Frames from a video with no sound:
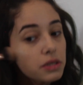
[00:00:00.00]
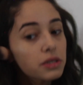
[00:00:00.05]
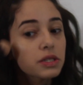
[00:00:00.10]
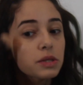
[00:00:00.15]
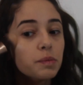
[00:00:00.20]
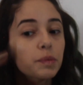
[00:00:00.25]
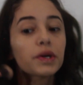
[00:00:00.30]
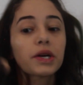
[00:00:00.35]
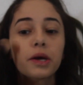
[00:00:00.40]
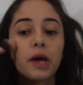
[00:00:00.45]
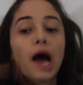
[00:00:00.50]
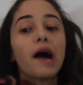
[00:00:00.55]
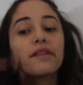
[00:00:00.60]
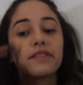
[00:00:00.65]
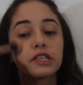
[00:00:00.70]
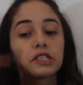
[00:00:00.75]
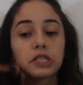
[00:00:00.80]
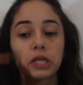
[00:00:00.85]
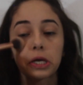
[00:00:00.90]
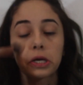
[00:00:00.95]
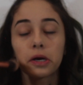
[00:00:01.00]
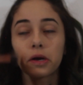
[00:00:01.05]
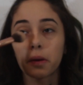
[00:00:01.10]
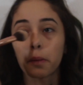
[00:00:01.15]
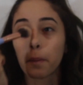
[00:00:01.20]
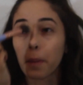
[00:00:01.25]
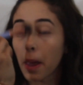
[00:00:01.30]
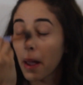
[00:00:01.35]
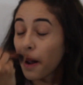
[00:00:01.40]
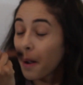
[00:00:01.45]
It's a pretty average thing to
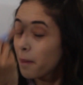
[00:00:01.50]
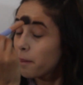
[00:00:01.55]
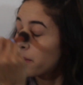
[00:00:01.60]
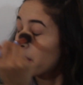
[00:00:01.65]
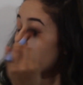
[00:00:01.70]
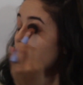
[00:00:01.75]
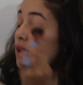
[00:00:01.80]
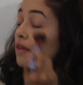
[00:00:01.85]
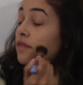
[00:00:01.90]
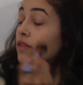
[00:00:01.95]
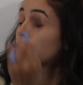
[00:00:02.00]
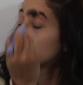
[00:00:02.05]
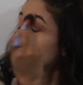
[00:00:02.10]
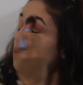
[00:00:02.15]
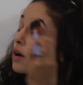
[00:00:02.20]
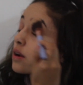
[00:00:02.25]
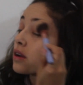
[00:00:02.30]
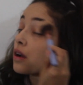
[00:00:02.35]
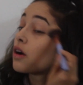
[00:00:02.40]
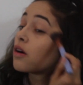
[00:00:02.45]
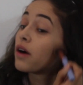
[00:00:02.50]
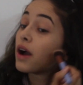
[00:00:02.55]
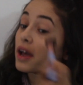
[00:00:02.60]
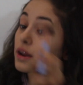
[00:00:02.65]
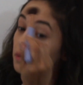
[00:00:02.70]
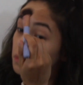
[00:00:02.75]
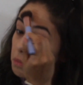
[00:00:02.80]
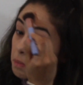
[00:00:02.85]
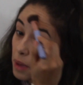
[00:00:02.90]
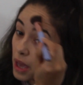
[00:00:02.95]
do. But if you wanna go
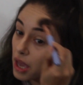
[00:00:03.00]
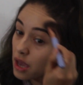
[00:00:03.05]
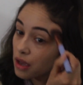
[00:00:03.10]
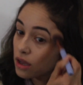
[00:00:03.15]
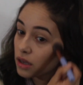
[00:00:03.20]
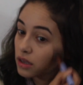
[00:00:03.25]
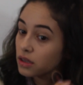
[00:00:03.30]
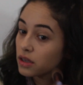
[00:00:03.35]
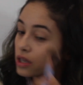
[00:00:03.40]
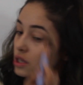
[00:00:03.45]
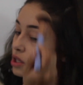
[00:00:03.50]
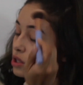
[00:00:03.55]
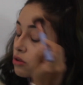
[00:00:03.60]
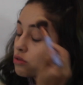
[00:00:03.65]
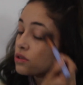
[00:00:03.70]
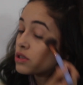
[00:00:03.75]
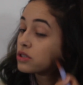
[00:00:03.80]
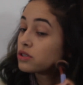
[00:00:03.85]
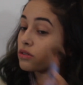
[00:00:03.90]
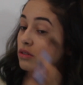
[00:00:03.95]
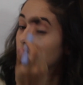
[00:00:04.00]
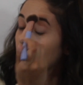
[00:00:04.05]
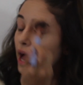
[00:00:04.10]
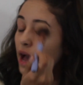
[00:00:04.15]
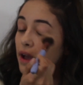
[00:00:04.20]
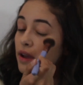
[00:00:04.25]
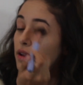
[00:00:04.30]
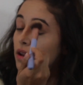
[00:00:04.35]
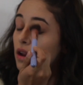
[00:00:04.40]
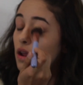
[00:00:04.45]
ahead and bake, you can do
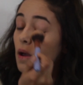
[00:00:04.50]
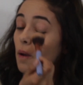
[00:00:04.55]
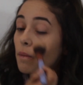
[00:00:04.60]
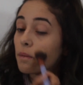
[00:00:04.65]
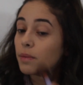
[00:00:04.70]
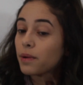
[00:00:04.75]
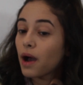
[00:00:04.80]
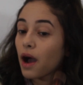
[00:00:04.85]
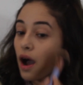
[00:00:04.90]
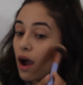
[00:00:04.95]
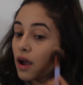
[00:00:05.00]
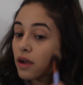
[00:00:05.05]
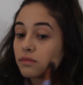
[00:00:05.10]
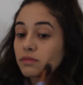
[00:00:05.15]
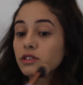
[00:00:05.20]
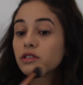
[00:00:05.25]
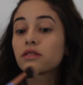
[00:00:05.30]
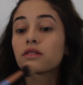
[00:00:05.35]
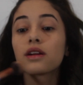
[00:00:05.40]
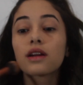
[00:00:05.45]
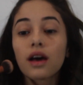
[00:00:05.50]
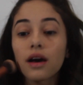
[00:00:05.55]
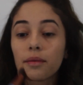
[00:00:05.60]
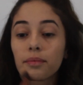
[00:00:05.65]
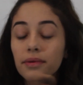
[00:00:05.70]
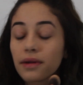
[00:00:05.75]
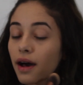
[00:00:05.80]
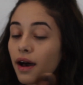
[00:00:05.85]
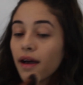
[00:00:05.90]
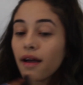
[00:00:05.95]
that. But I'm just
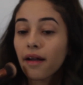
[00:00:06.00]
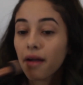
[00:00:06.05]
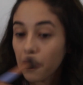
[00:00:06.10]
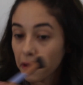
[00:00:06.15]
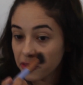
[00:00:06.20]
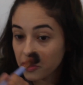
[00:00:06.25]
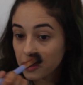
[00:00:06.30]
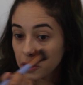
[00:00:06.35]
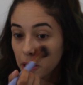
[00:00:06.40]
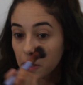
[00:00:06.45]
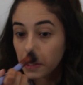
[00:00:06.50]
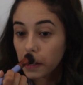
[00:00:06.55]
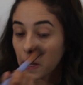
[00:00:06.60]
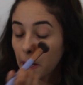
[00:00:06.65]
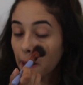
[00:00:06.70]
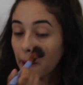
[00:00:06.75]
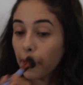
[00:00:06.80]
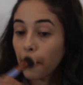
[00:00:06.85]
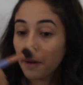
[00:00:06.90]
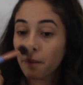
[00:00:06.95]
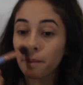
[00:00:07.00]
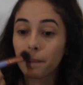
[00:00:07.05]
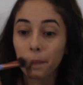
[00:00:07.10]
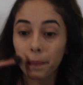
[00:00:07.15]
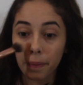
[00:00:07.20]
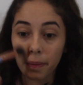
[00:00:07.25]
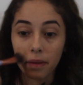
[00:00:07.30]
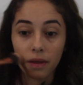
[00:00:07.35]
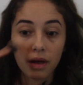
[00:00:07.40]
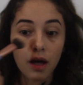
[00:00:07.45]
gonna apply a thin layer
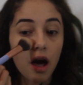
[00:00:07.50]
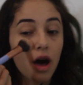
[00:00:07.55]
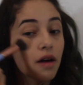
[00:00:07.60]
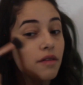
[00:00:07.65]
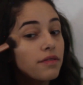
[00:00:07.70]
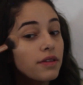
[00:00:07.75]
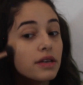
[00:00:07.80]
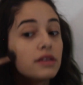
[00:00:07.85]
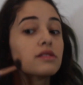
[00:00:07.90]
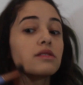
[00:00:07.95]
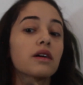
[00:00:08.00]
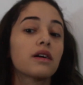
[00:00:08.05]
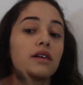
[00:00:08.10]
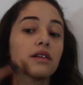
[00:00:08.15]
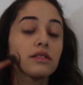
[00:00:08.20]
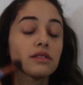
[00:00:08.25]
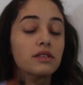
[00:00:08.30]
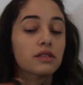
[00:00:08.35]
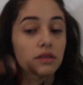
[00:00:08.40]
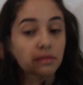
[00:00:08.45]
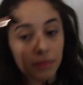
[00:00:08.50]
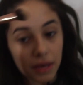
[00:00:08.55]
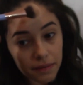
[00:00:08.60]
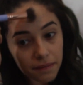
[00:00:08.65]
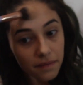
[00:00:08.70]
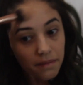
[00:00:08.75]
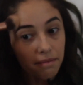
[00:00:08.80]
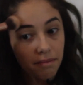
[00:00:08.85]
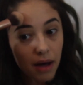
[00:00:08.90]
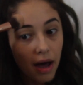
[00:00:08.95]
of this onto
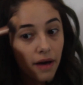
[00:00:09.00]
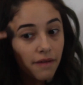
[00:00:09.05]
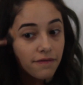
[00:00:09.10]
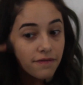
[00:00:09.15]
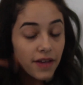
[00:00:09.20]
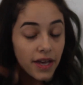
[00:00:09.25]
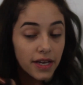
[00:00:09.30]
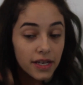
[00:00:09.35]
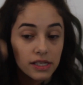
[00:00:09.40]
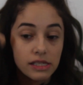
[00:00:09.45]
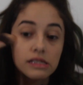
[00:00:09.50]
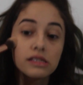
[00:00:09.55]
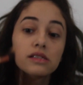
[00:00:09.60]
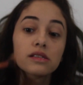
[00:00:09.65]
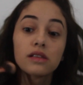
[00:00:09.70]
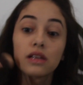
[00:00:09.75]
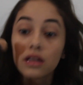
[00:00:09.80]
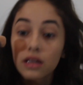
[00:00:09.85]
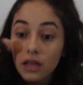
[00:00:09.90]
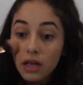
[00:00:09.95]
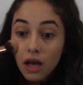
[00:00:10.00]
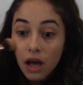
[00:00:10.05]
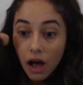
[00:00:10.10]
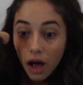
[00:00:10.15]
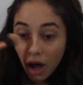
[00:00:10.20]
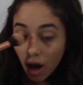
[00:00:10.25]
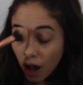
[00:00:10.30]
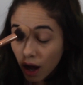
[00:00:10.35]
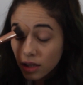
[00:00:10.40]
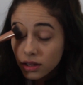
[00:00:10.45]
my face.
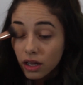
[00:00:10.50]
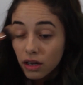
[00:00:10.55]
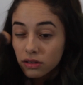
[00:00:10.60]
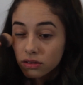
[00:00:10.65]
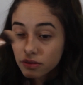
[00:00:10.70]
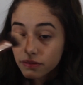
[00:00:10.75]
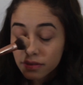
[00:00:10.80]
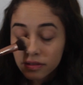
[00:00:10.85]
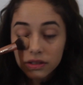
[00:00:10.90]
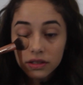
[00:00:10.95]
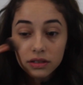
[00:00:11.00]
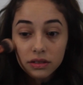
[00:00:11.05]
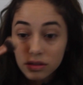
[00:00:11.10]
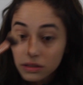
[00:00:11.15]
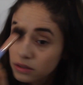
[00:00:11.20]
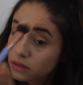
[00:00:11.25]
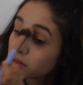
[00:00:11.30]
All over.